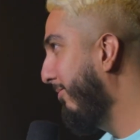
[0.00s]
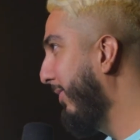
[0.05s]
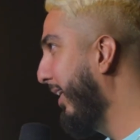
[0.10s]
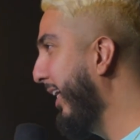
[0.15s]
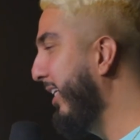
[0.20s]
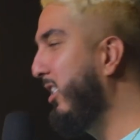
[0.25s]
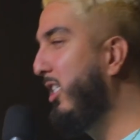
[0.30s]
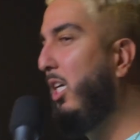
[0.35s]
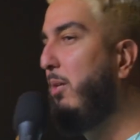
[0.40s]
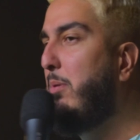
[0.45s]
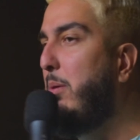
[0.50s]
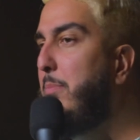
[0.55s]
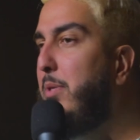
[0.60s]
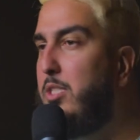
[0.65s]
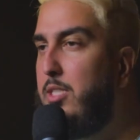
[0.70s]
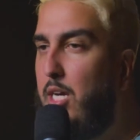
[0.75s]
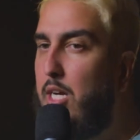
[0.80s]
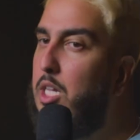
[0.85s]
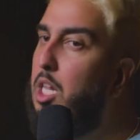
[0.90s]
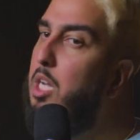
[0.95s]
Heads up, I'm going
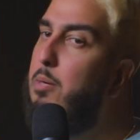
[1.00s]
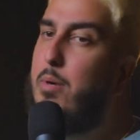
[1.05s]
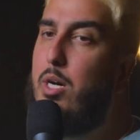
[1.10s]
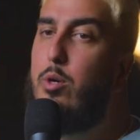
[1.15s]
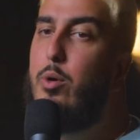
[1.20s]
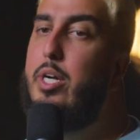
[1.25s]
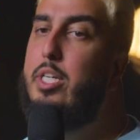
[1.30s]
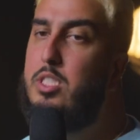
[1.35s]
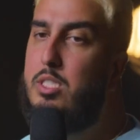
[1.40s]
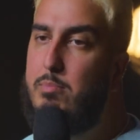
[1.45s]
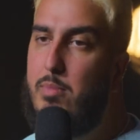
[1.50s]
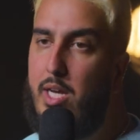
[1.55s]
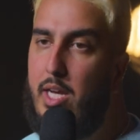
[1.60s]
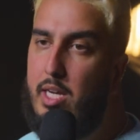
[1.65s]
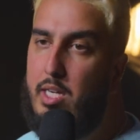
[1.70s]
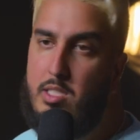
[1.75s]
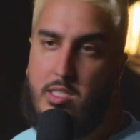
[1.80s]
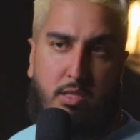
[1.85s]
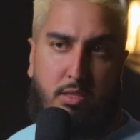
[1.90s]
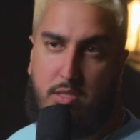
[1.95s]
to talk a lot about race in my
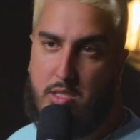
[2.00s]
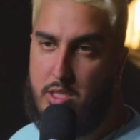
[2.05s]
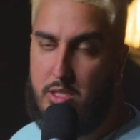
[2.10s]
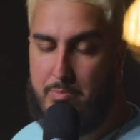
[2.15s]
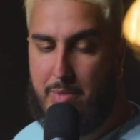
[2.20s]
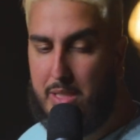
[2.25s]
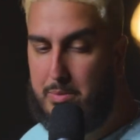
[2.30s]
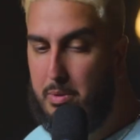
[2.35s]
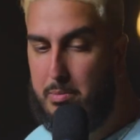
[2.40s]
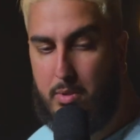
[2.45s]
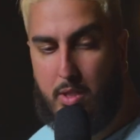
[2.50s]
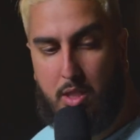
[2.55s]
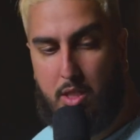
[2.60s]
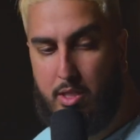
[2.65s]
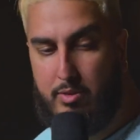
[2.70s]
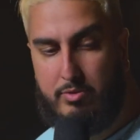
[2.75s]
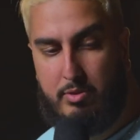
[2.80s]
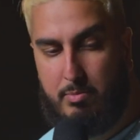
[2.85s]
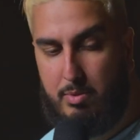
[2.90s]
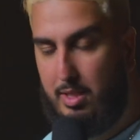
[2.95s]
act, so it makes people
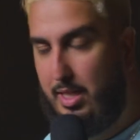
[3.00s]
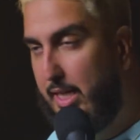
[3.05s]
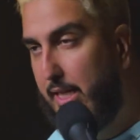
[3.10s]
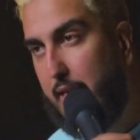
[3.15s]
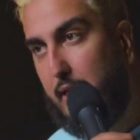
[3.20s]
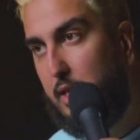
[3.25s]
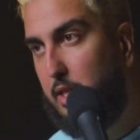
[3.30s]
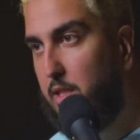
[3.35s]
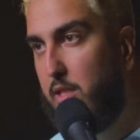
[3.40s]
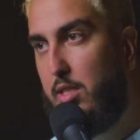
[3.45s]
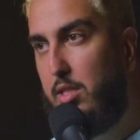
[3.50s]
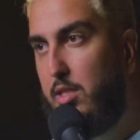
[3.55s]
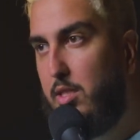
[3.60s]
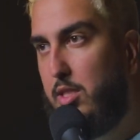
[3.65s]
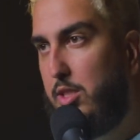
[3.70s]
uncomfortable. I get it.